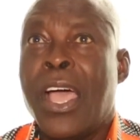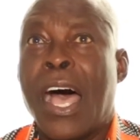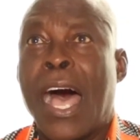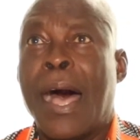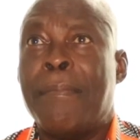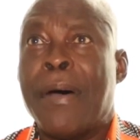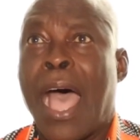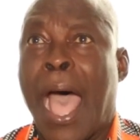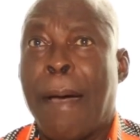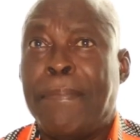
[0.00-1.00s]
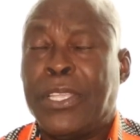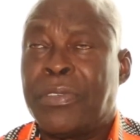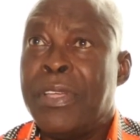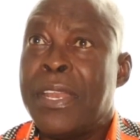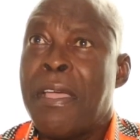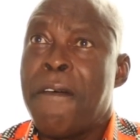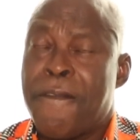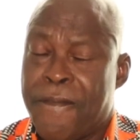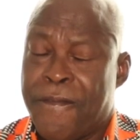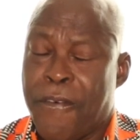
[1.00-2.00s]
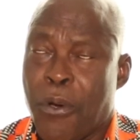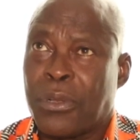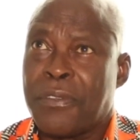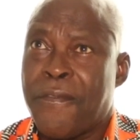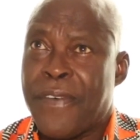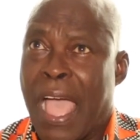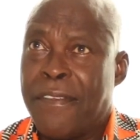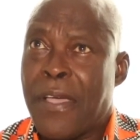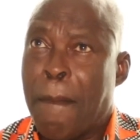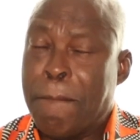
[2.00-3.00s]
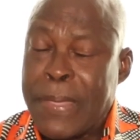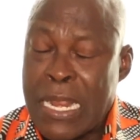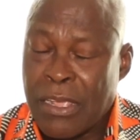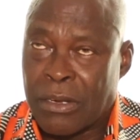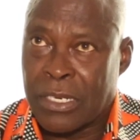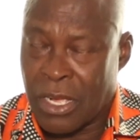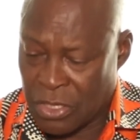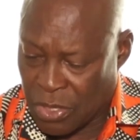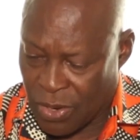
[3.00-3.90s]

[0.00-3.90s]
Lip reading: are between $4 to $5 billion.